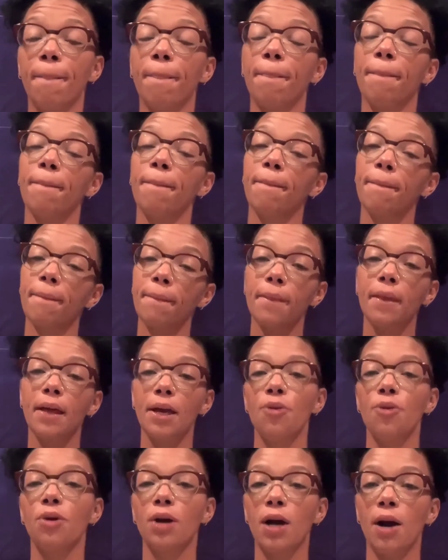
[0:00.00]
it will come
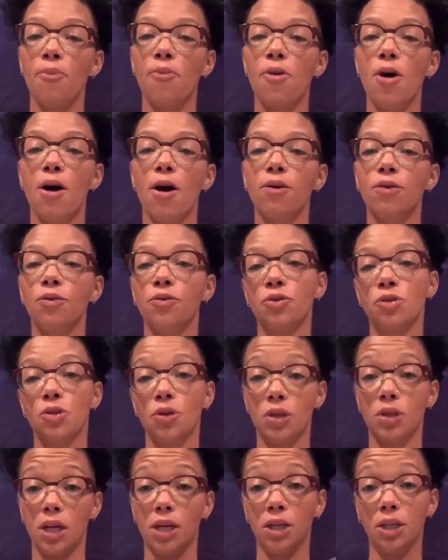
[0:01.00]
off. So there you
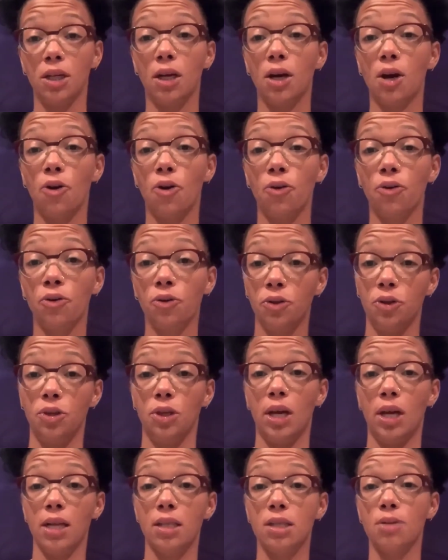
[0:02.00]
go. You got some
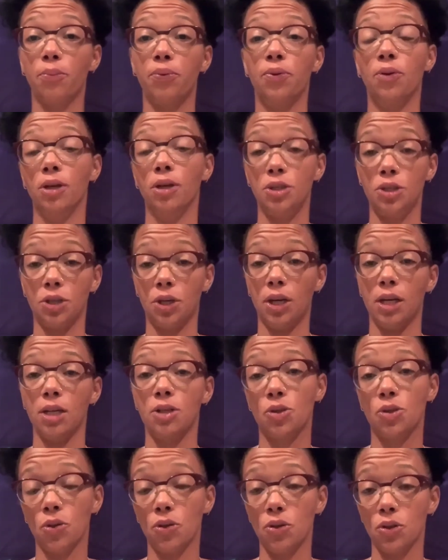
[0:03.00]
points. Your credit score is
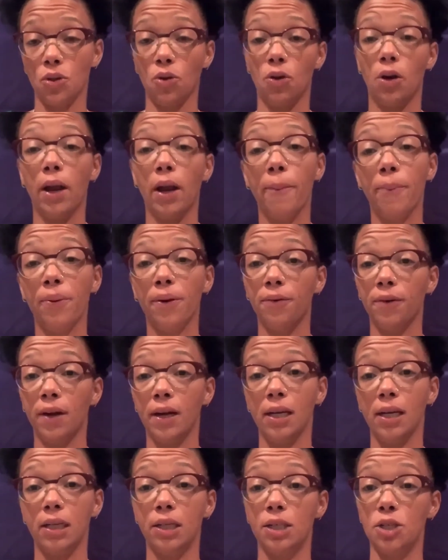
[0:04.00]
going up already,
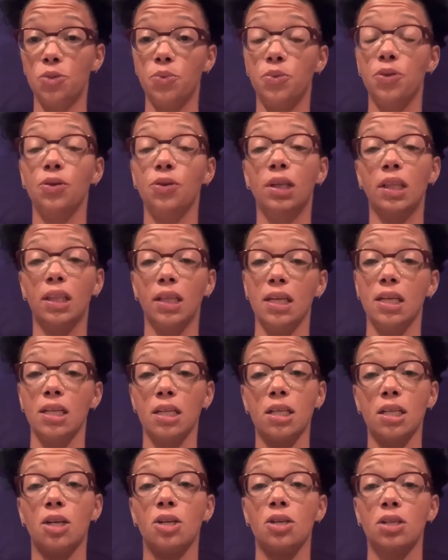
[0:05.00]
disputing things that are 7
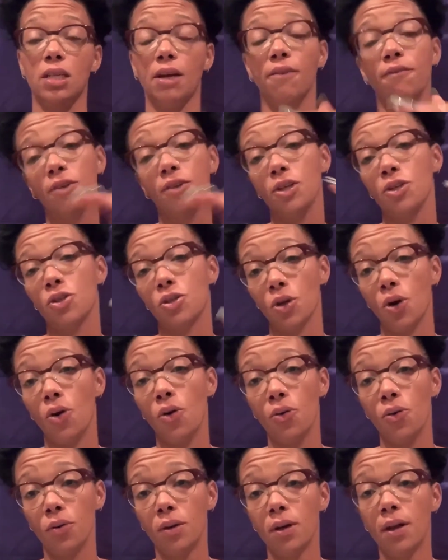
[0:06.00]
years old.
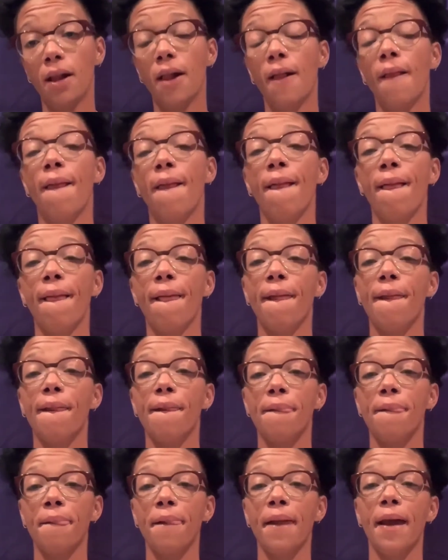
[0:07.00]
Now,
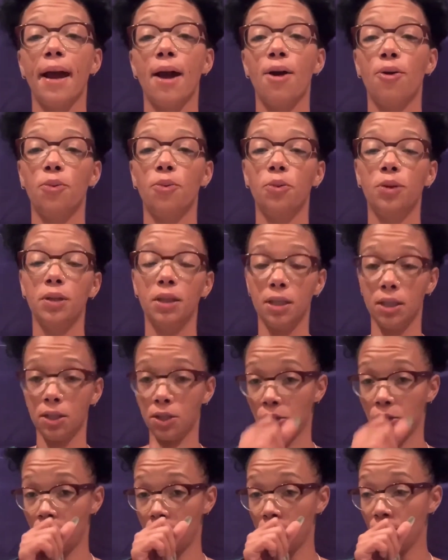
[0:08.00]
with the dispute
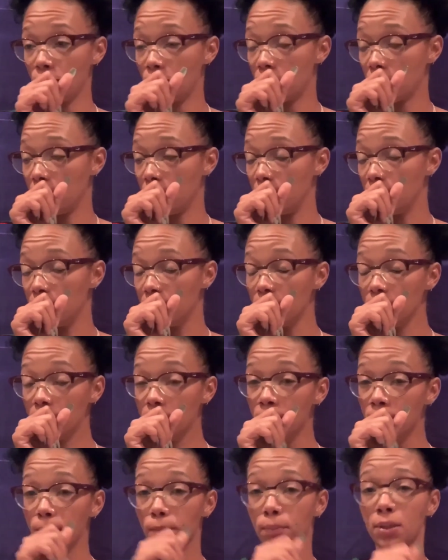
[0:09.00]
center,
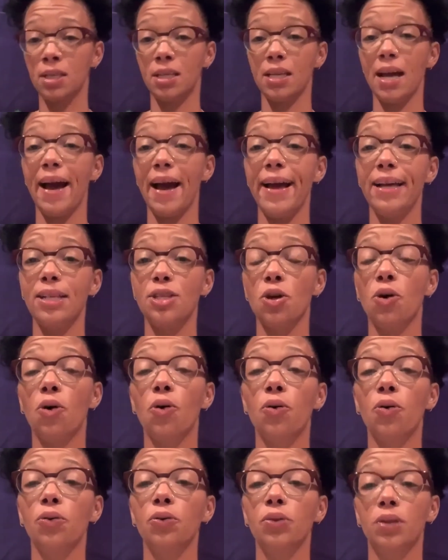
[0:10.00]
besides old
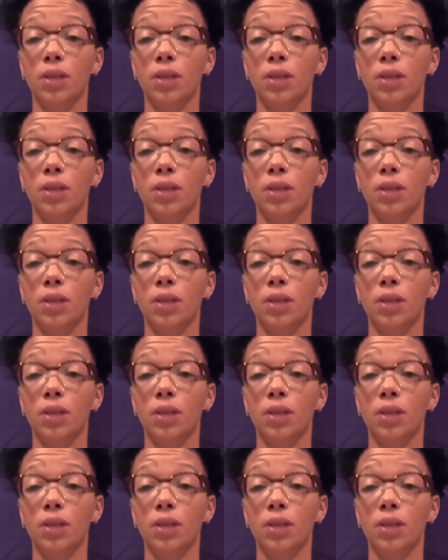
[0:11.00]
things,